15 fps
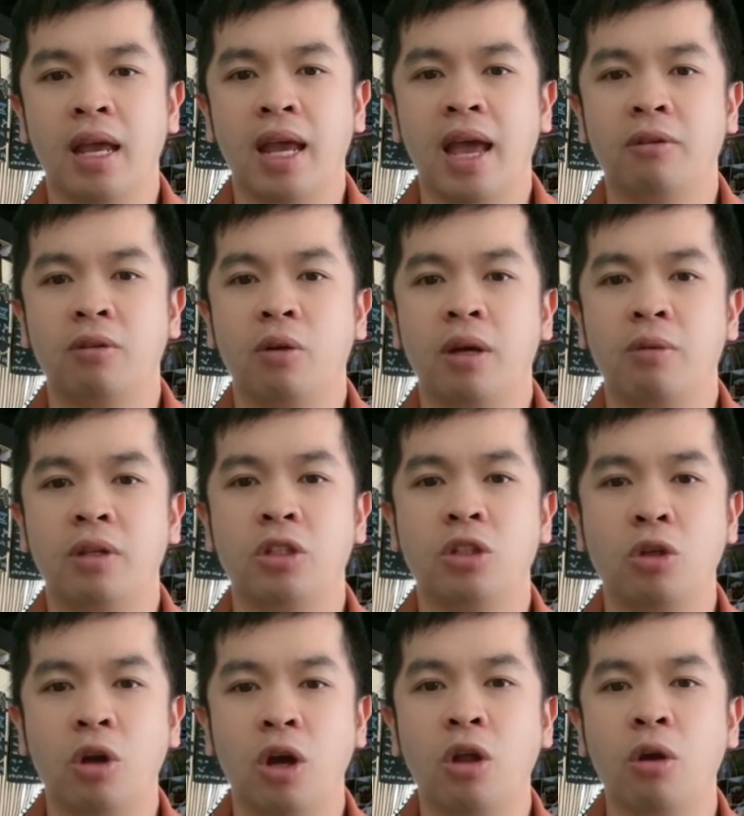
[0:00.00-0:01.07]
Have you ever
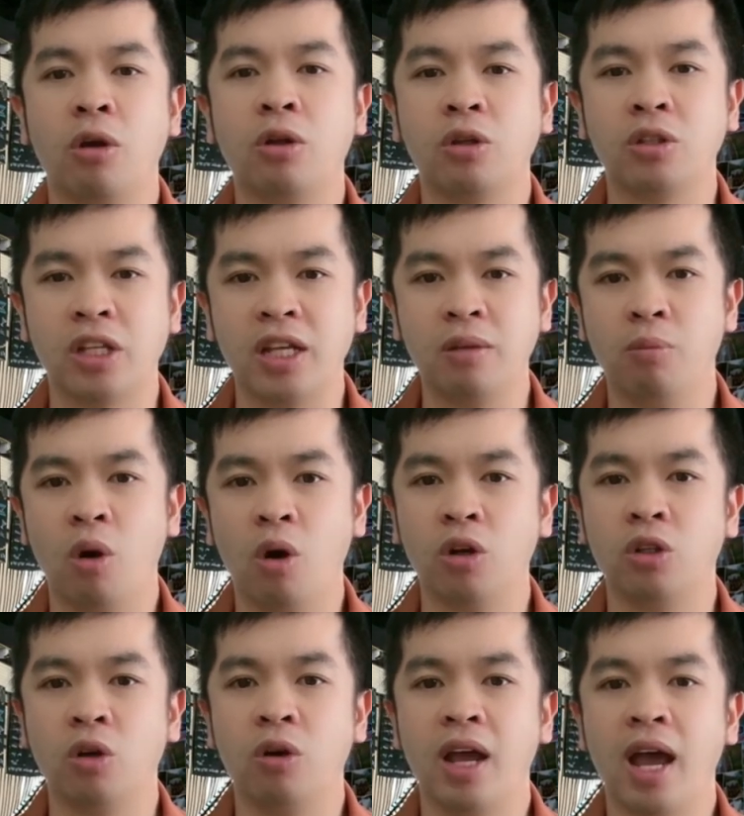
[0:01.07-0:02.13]
struggled to keep
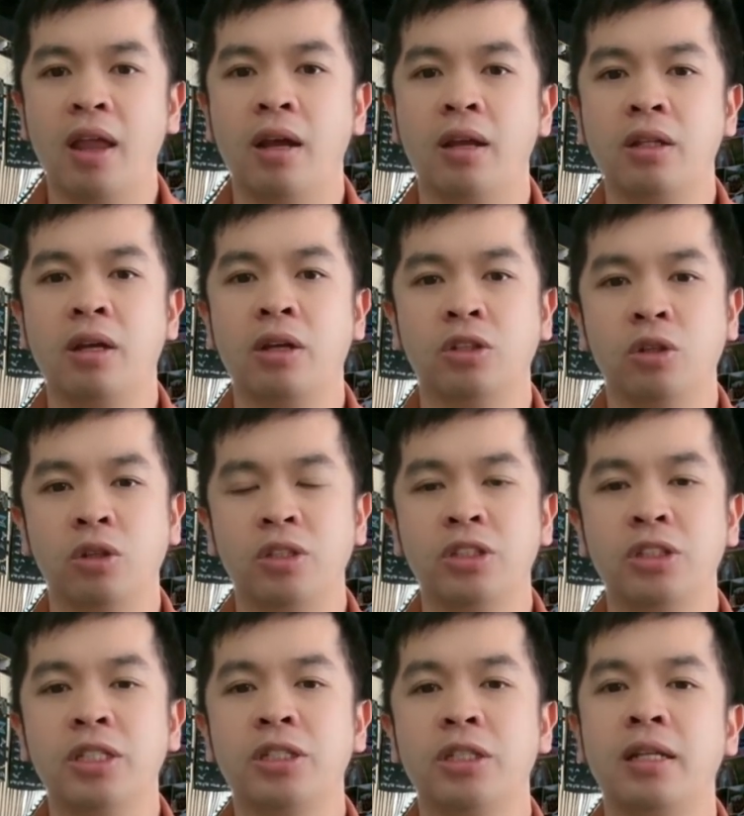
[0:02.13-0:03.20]
all your characters
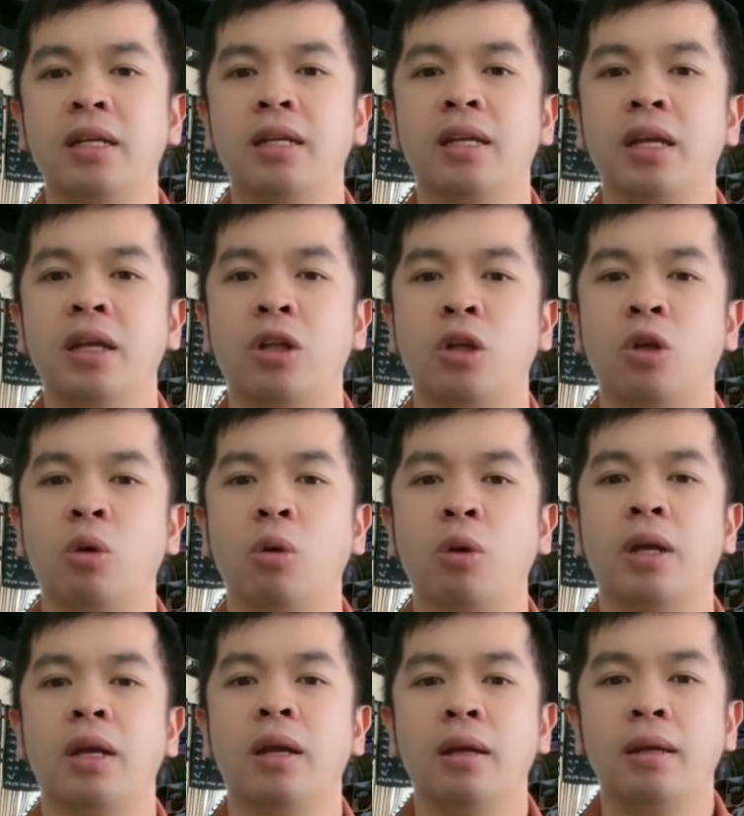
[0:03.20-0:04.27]
consistent in a
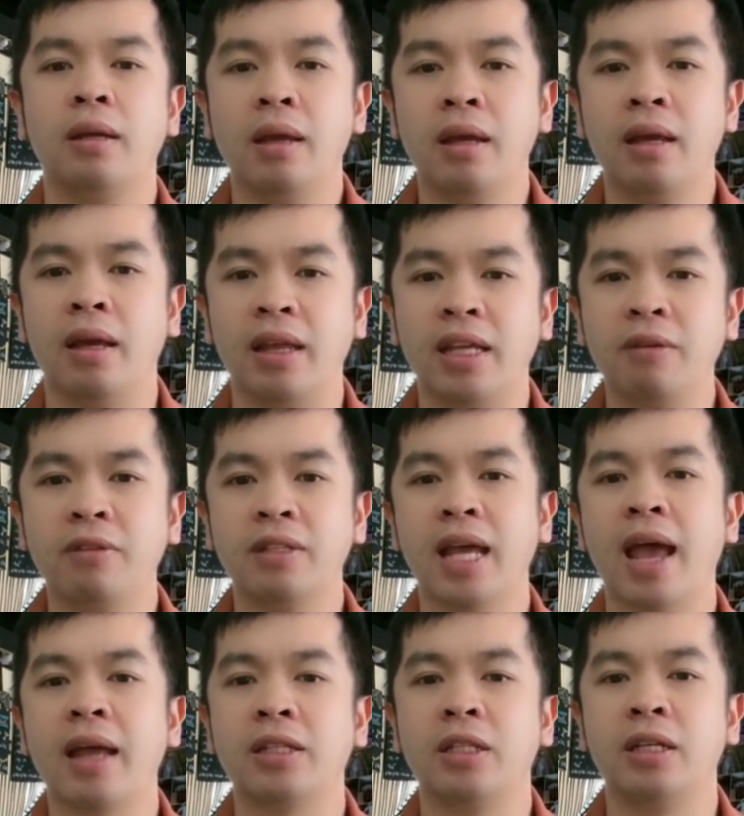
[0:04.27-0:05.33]
story? If the
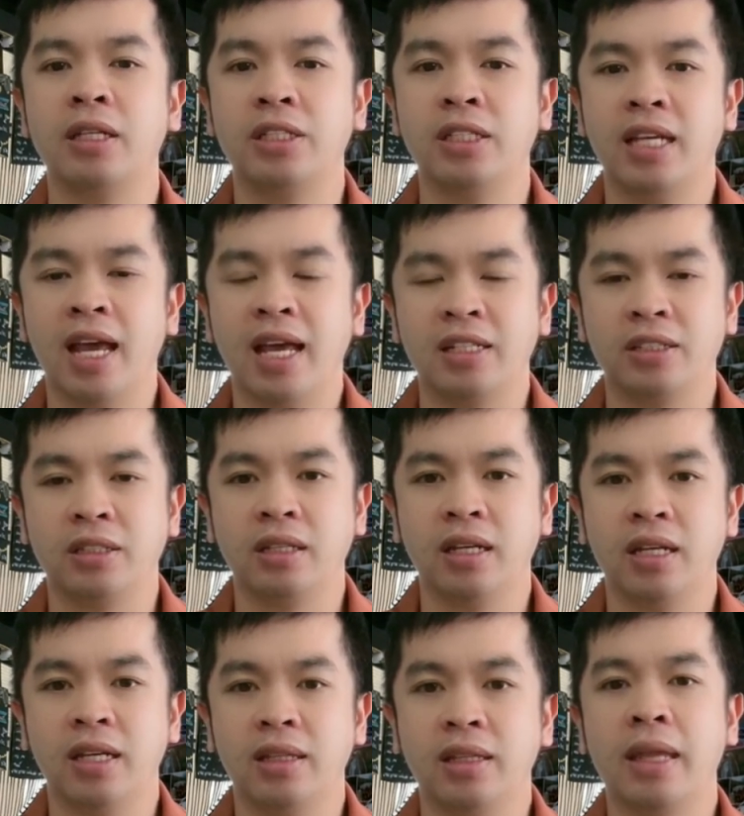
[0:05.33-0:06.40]
answer is yes,
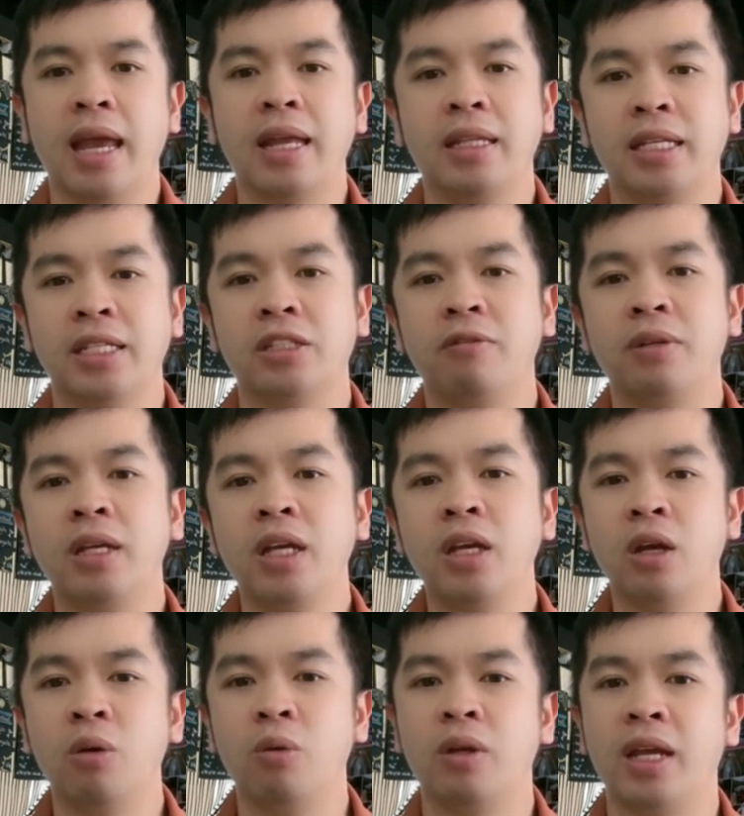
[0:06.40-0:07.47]
then this
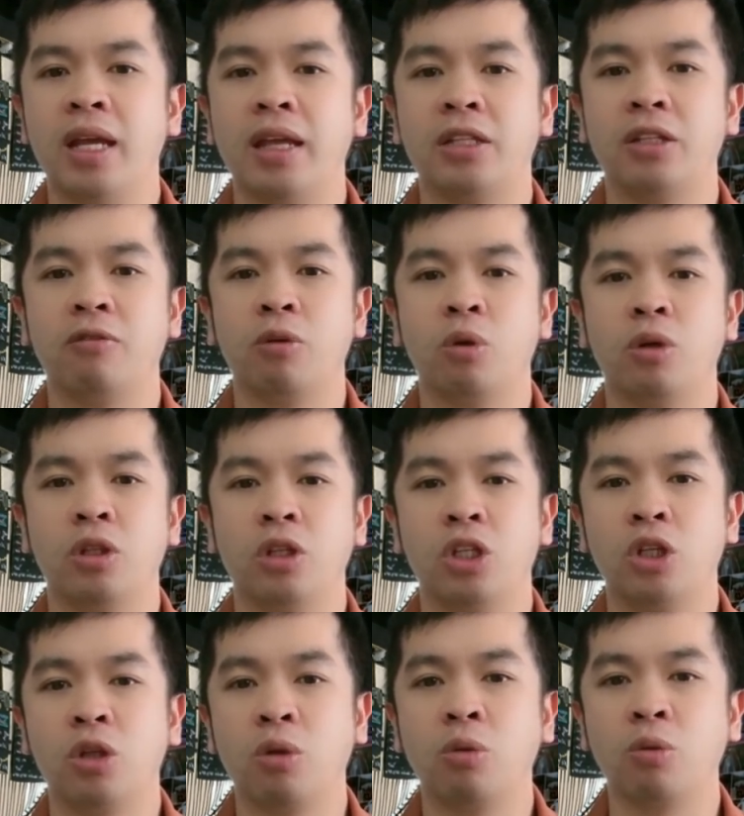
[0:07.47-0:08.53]
video is for
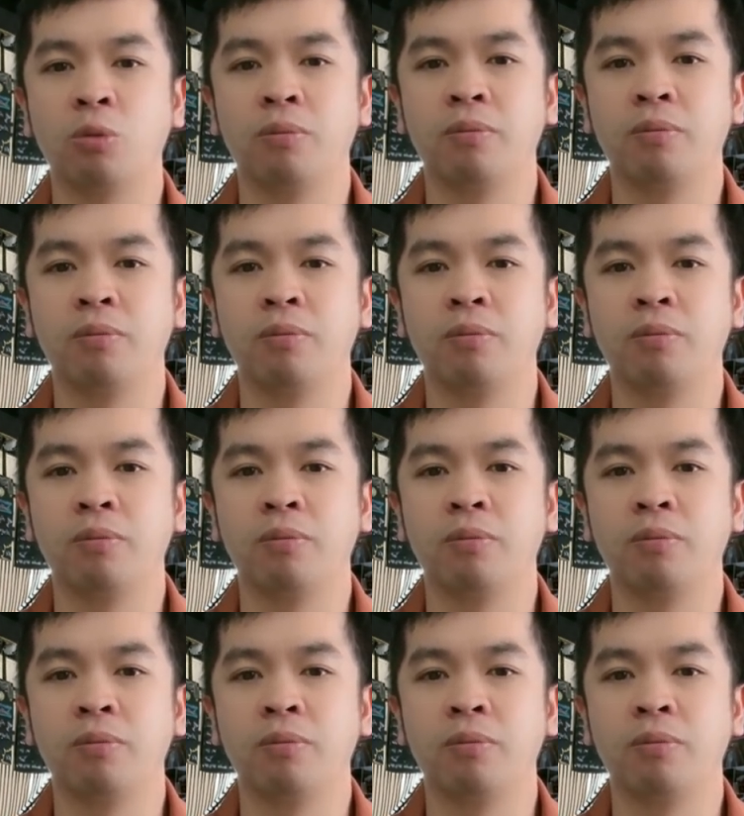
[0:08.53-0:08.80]
you.